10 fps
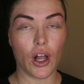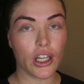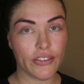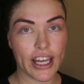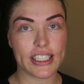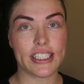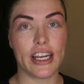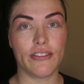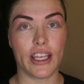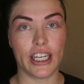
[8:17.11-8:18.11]
All of that
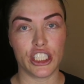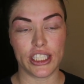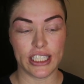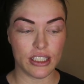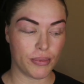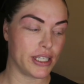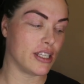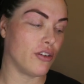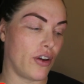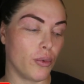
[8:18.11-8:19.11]
stuff that I just did to
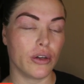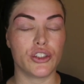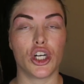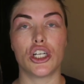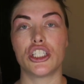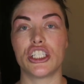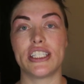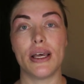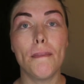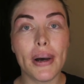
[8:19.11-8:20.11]
myself, I would have charged
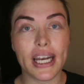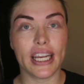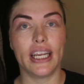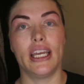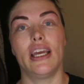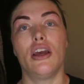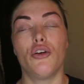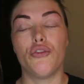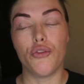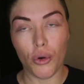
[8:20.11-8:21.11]
somebody
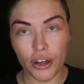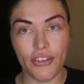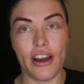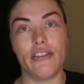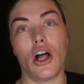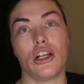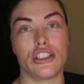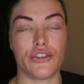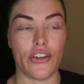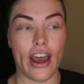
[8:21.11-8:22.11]

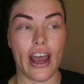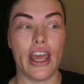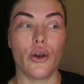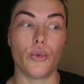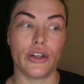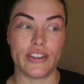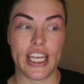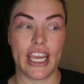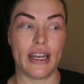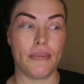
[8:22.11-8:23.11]
$45 for that, and it would
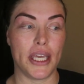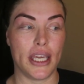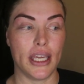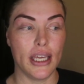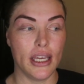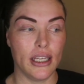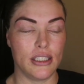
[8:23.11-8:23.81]
have taken me,